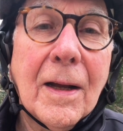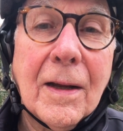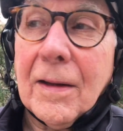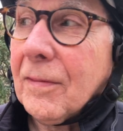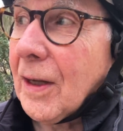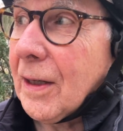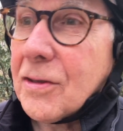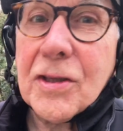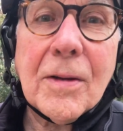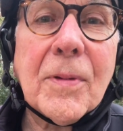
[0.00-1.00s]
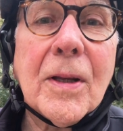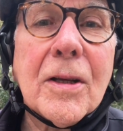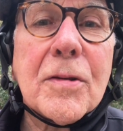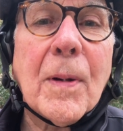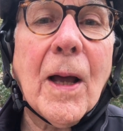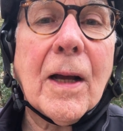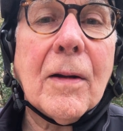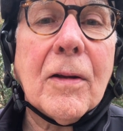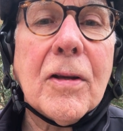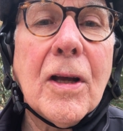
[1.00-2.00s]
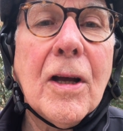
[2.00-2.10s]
I've got something that's blocking us.